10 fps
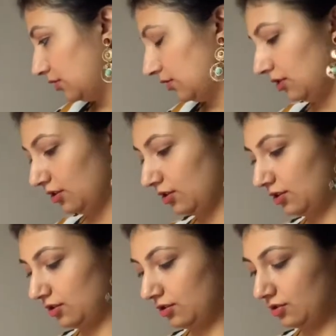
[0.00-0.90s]

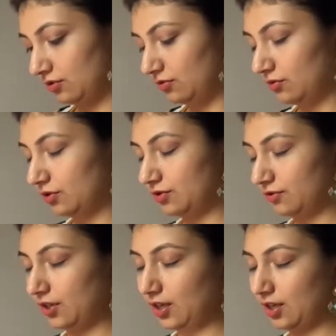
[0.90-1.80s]
There. What do
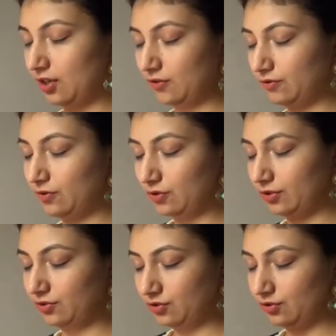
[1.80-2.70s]
we have for
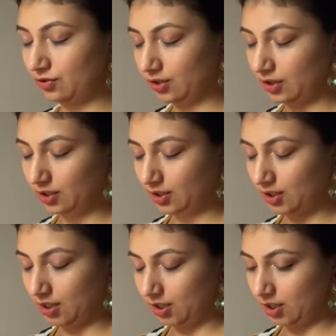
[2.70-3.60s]
the journey?
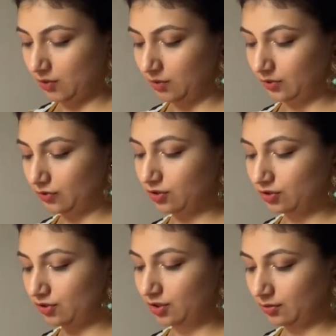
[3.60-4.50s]
One for the journey,